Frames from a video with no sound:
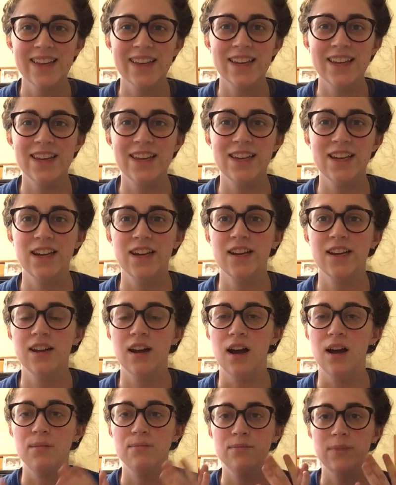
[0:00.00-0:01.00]
it
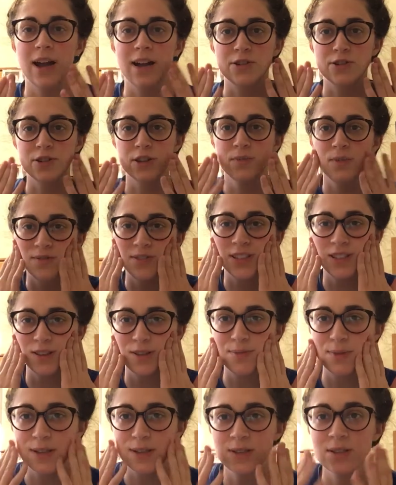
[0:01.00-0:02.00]
naturally moves
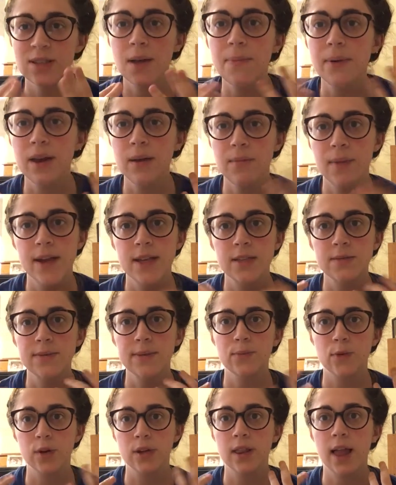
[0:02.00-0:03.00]
those muscles up and it makes me
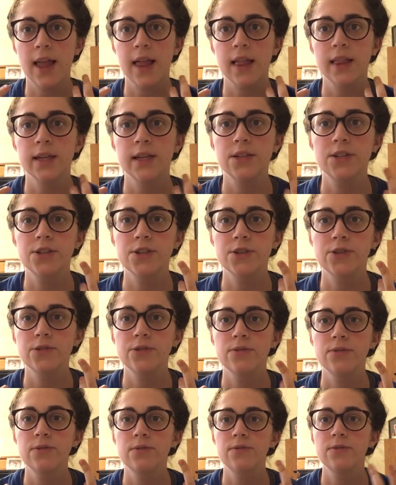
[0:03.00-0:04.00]
more likely
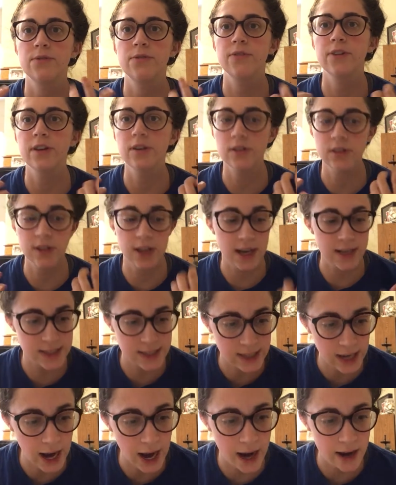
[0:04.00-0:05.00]
to feel less
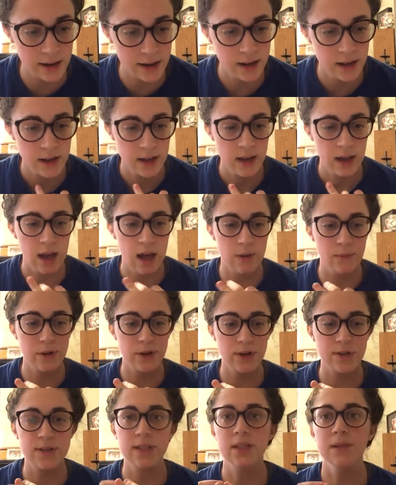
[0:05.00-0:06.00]
sad. We
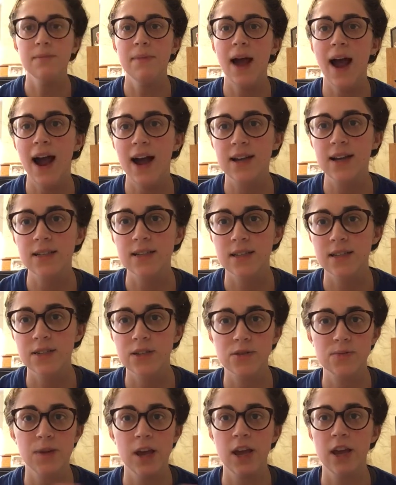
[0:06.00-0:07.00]
use it to mask.
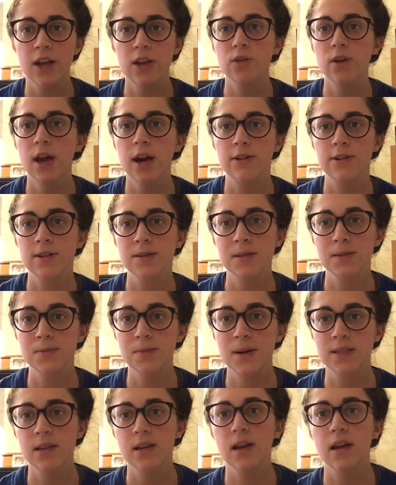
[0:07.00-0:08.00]
So say you got a Christmas
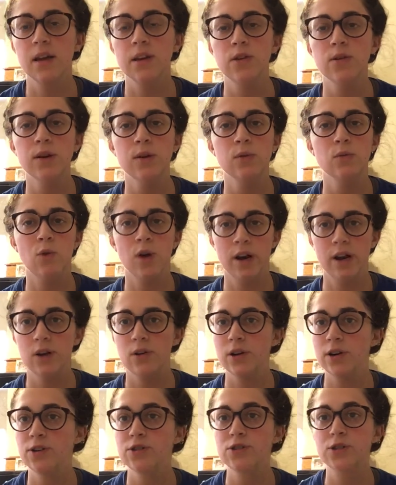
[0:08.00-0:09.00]
present and you didn't want it,
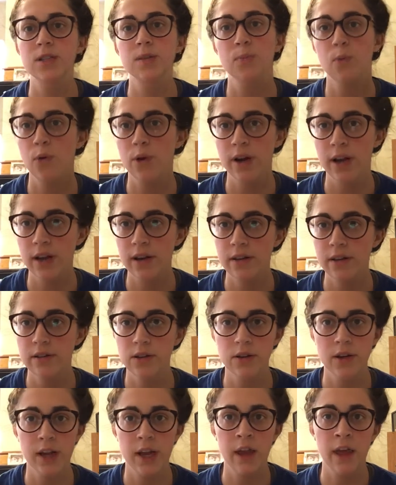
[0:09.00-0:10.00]
or you're disappointed,
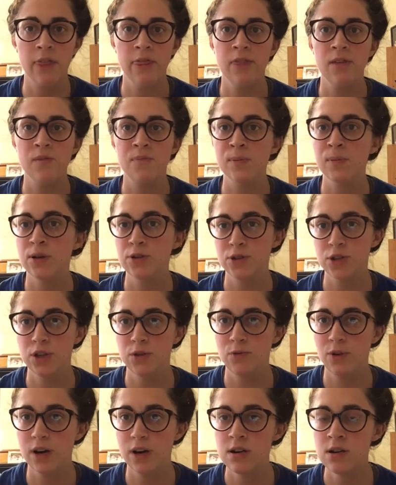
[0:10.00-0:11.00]
you didn't get the promotion
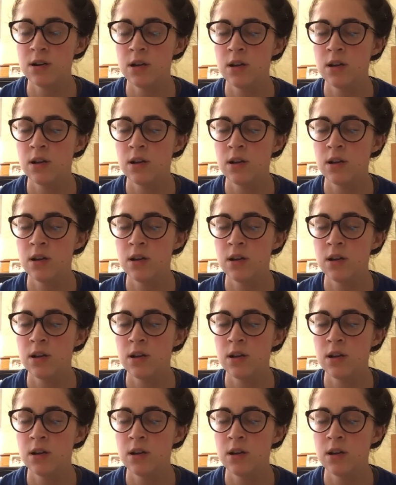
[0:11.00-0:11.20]
you wanted.